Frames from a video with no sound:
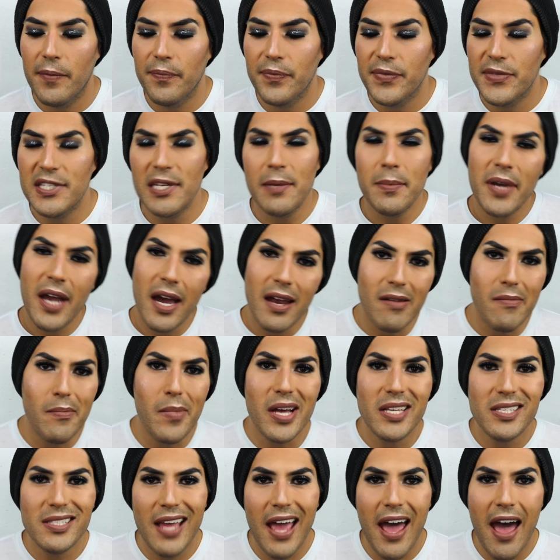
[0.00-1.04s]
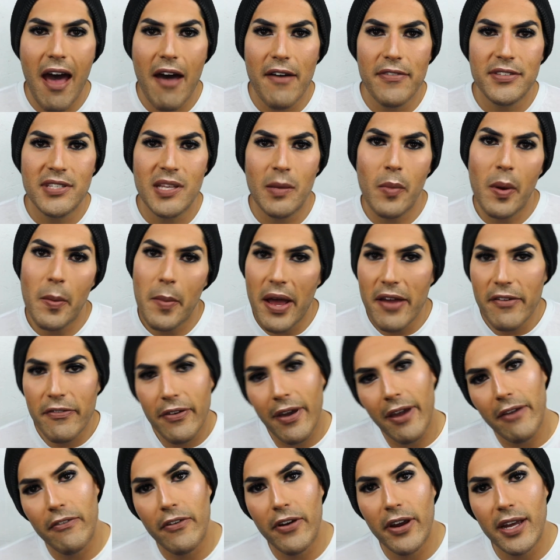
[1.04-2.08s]
some kind of must-have, some of my
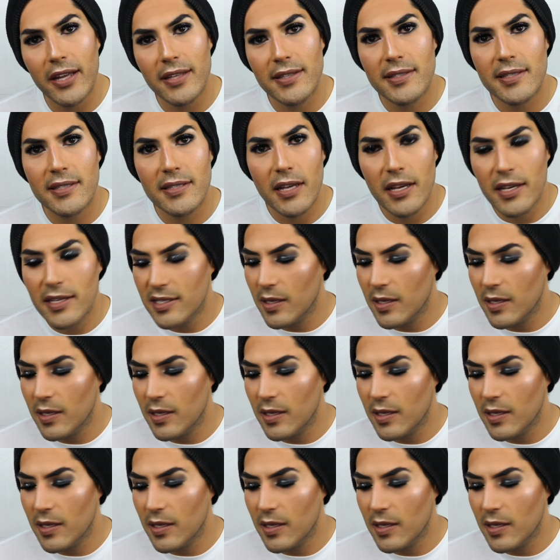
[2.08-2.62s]
favorites,